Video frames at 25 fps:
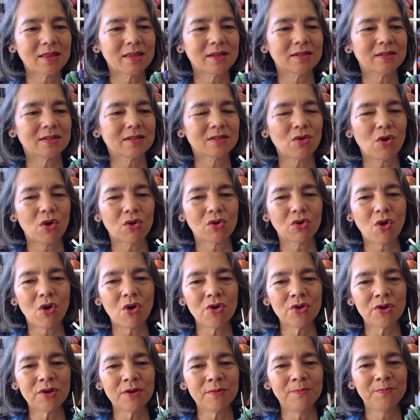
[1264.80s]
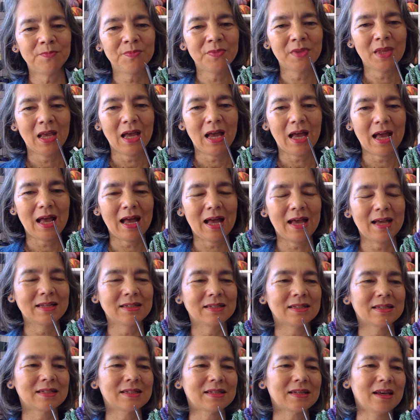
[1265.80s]
the sock on,
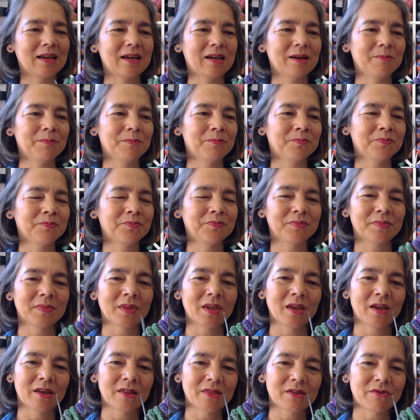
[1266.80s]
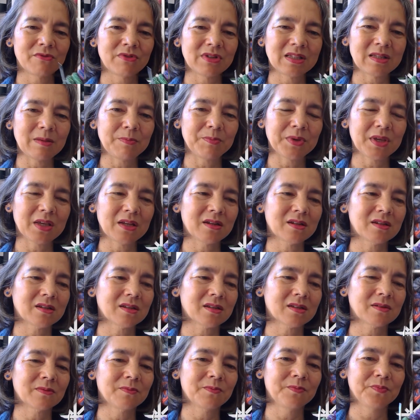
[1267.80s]
and the
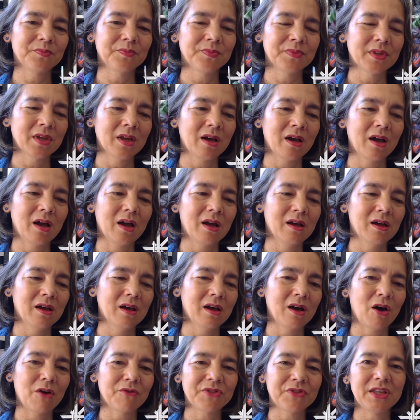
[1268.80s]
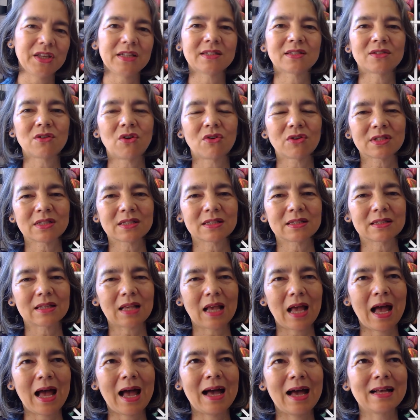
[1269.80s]
recipient of these socks
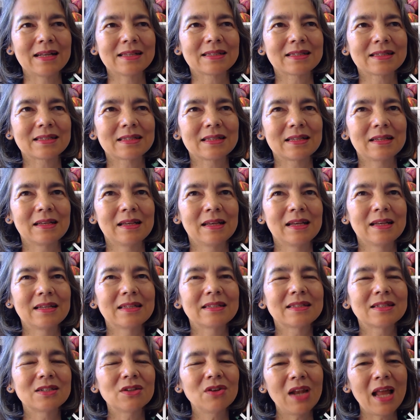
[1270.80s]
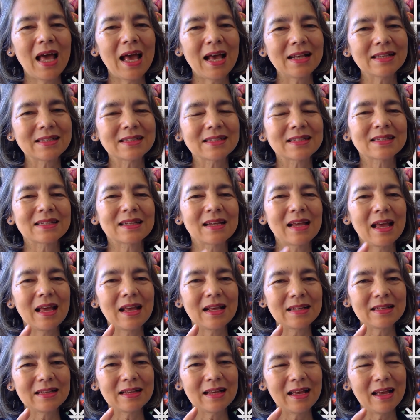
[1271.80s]
still has
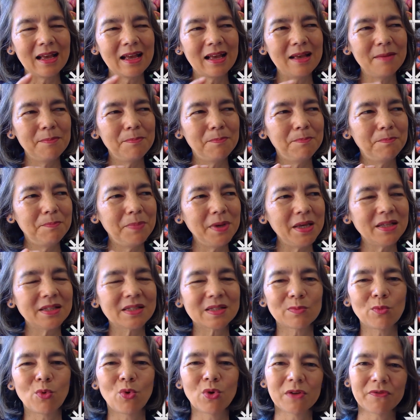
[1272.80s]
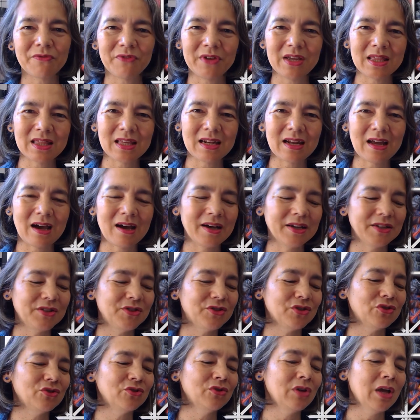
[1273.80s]
a bit smaller feet than I
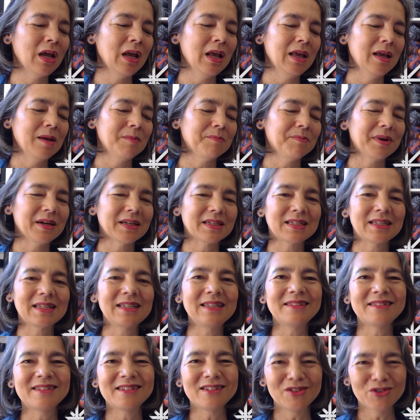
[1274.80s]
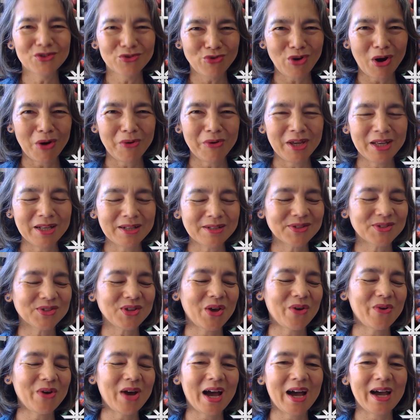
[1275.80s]
do, but he's still growing,
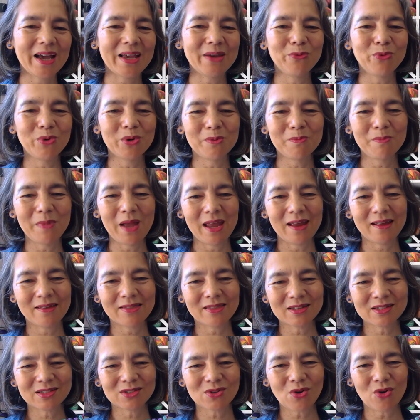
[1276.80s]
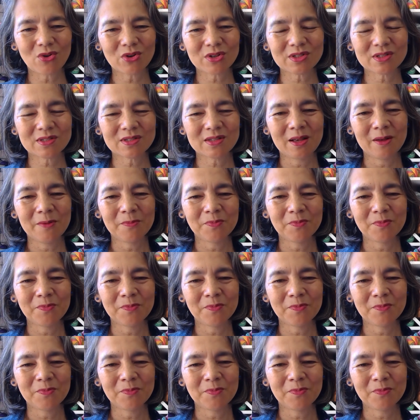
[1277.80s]
so I will make the socks